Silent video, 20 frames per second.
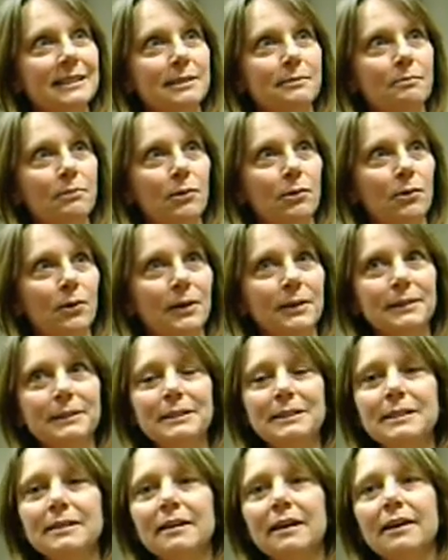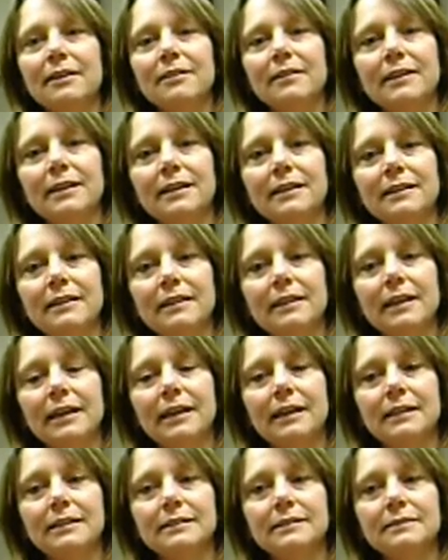is important. I think
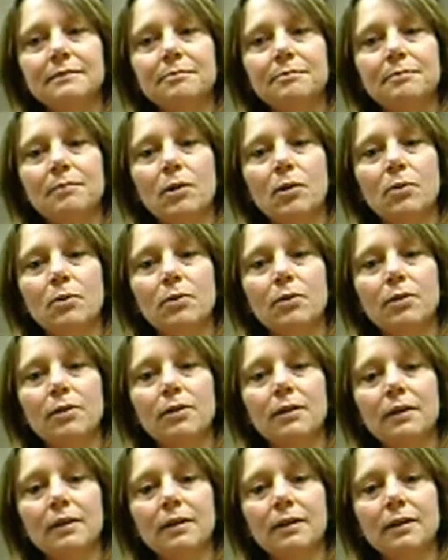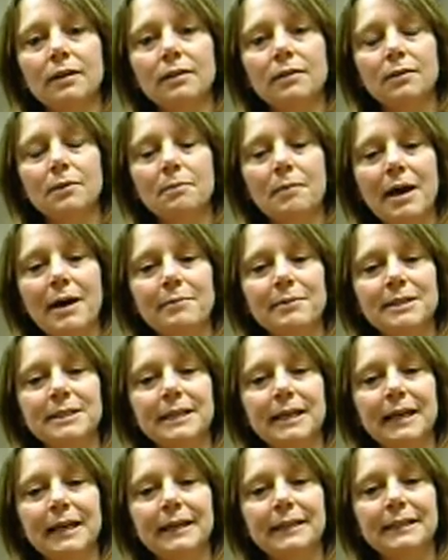that both the mom and
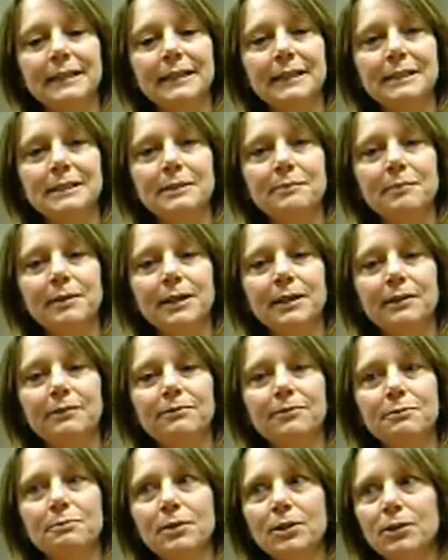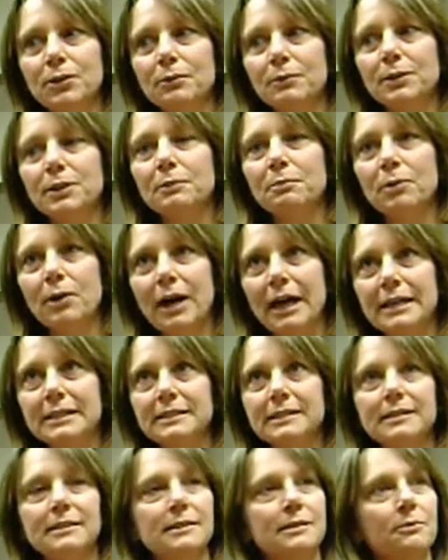dad need to be familiar with the
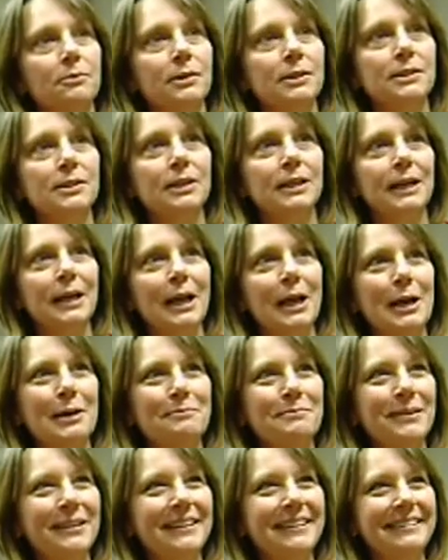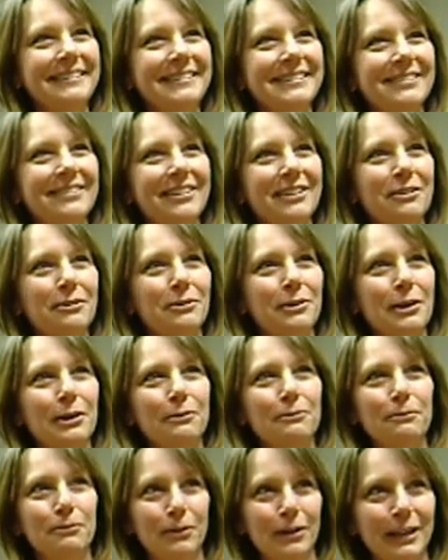process and what's going to happen so that they're
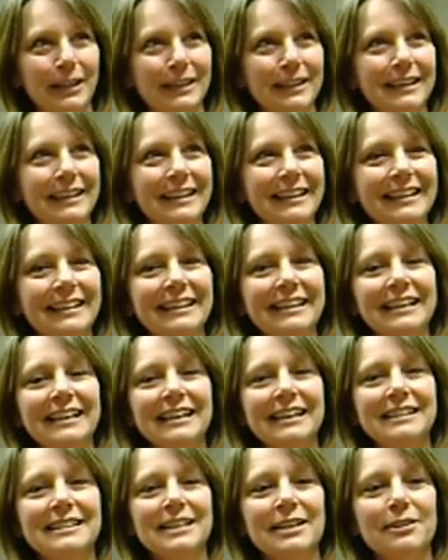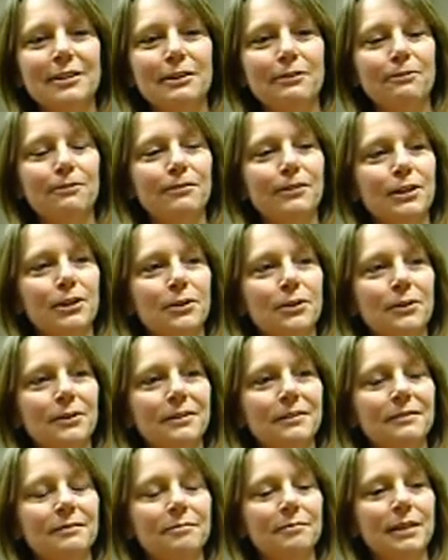not afraid, because I think fear
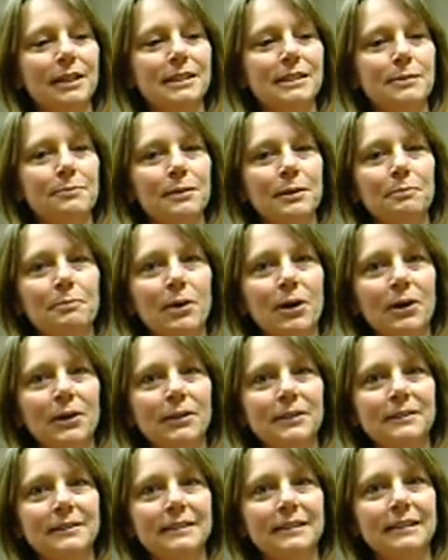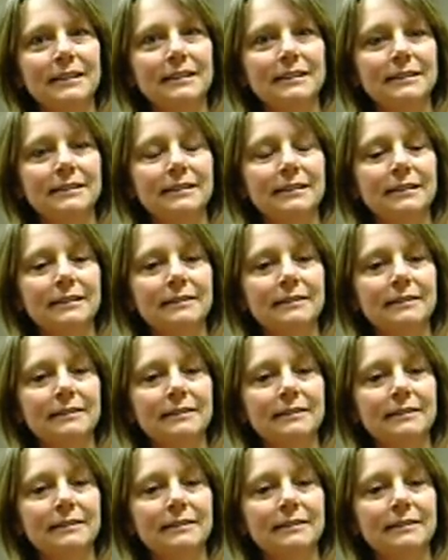plays a big part in